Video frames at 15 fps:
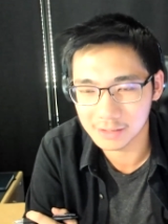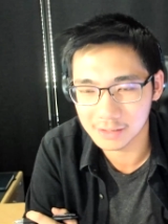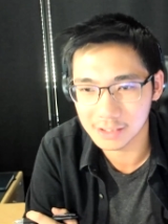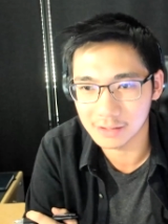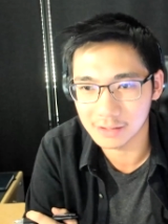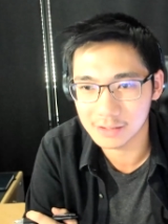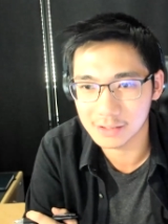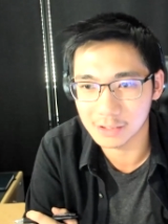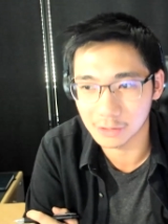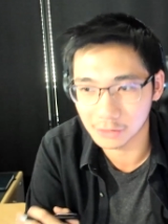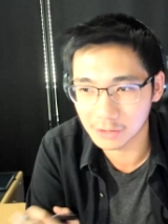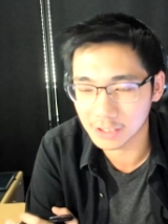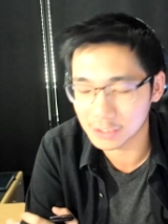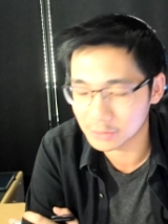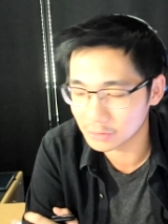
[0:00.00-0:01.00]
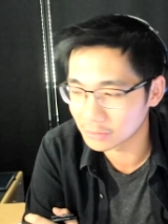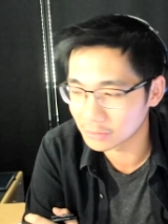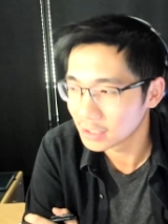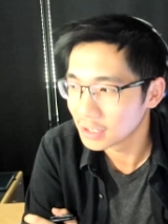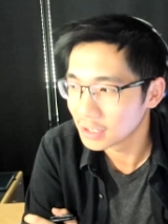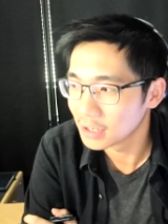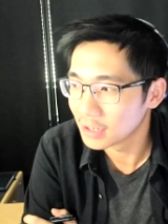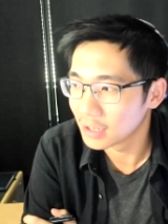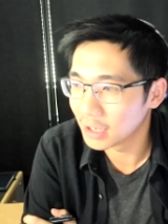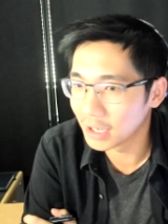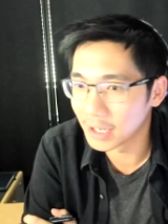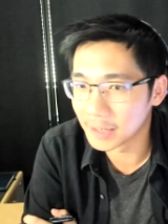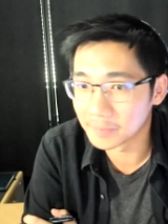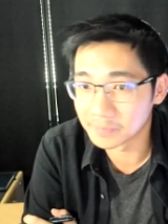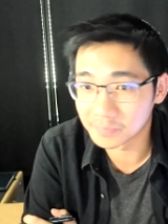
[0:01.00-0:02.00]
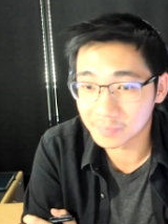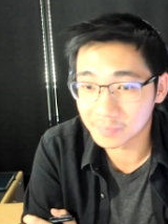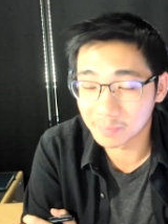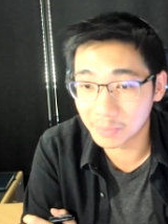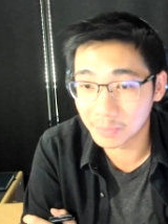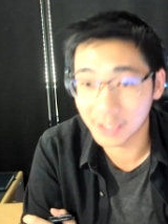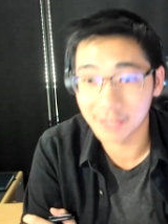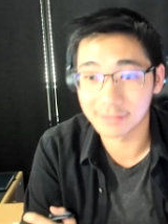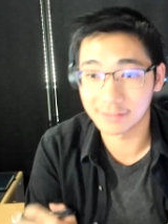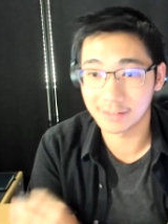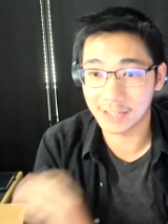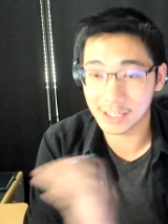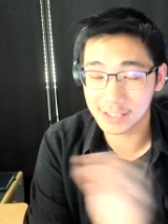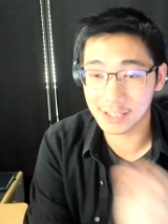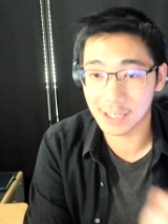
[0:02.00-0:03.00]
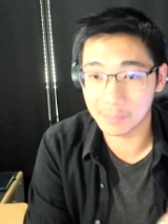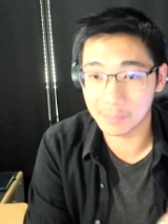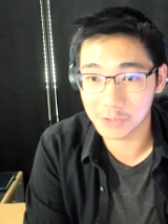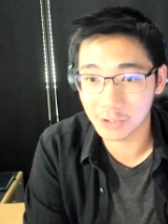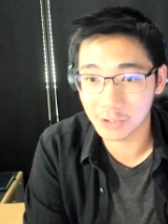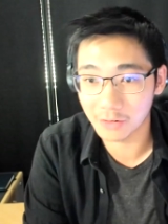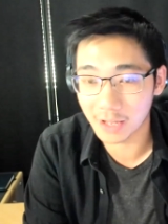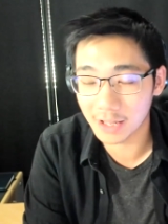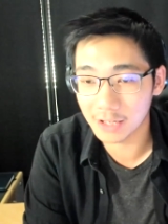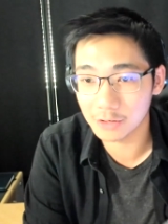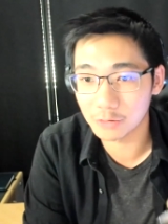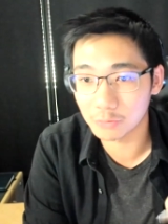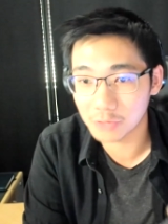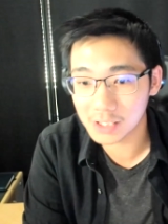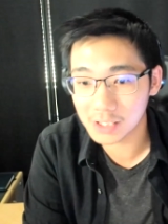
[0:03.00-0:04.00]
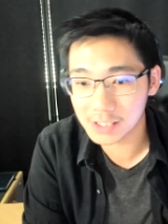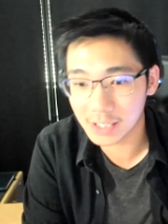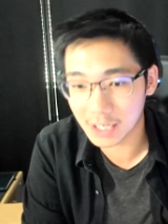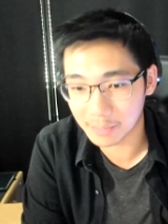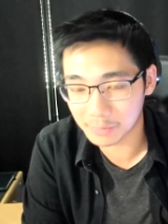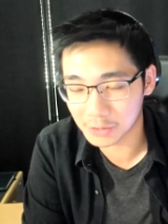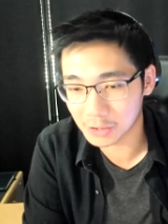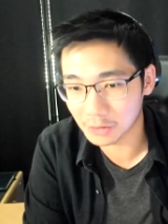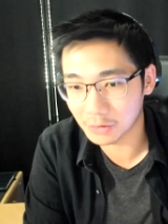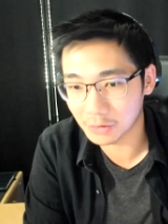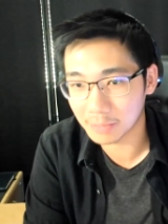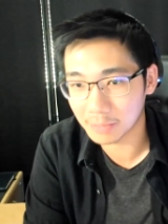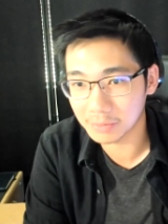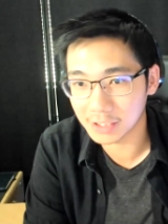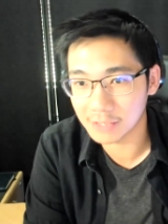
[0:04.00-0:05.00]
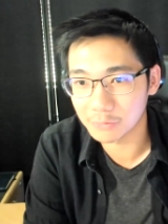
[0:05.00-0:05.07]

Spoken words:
to look into. But that's an episode, and then your recent episode, I believe,